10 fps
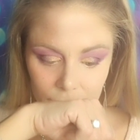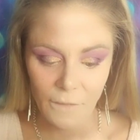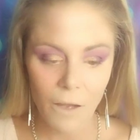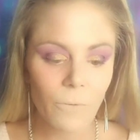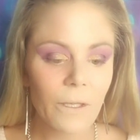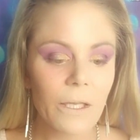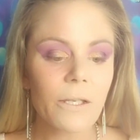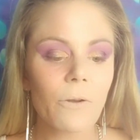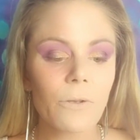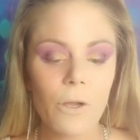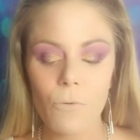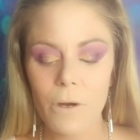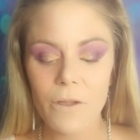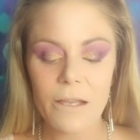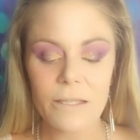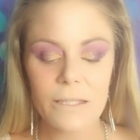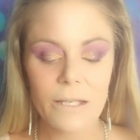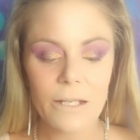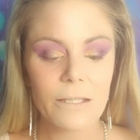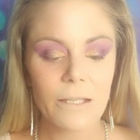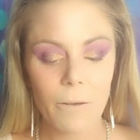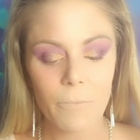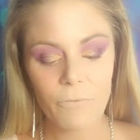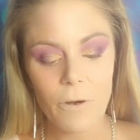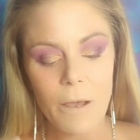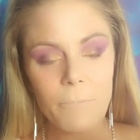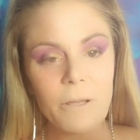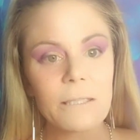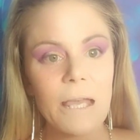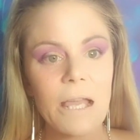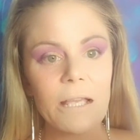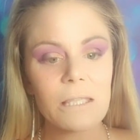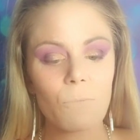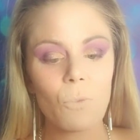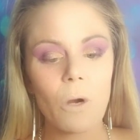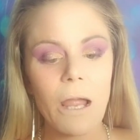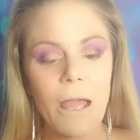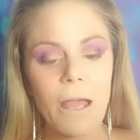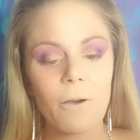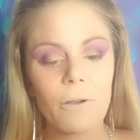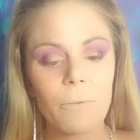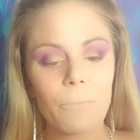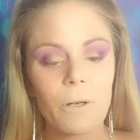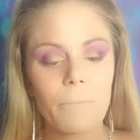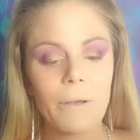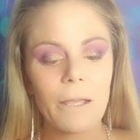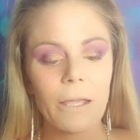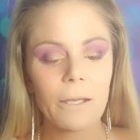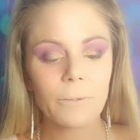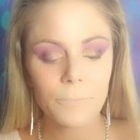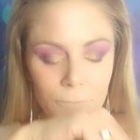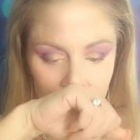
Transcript: I really don't know where that scent is coming from. I'm going to take some more out and put on my hand.